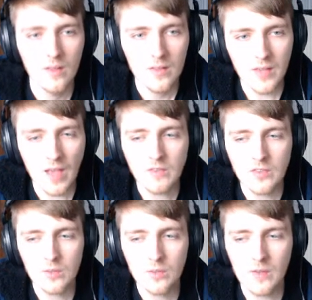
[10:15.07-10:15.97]

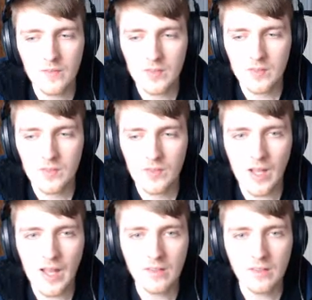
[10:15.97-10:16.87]
Scavengers will give us
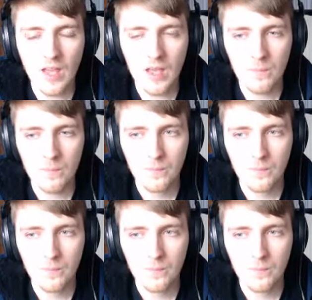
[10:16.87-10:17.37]
an end game.